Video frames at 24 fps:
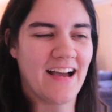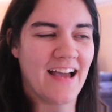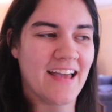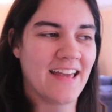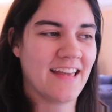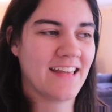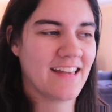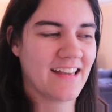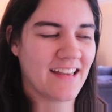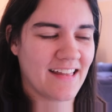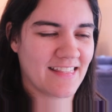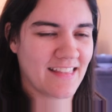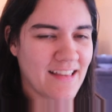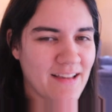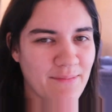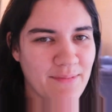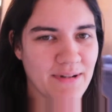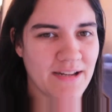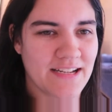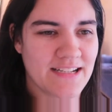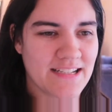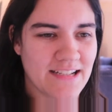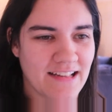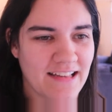I think I'm
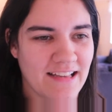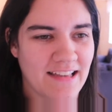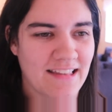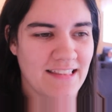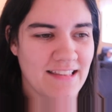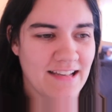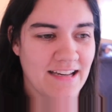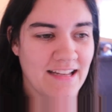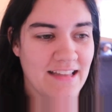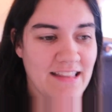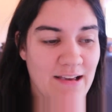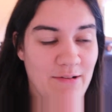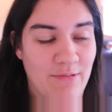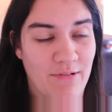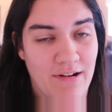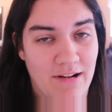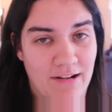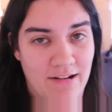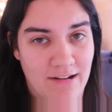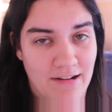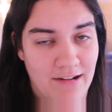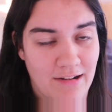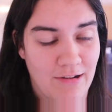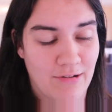gonna tell Anthony that we're not
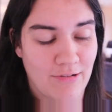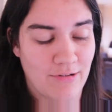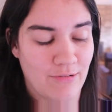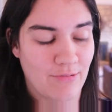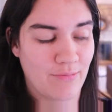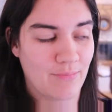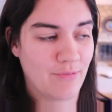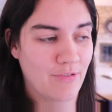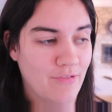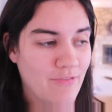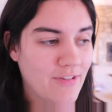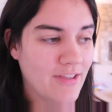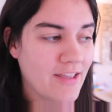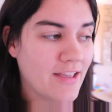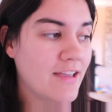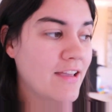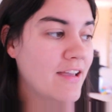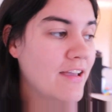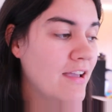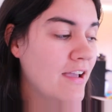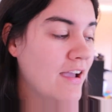gonna go to a movie.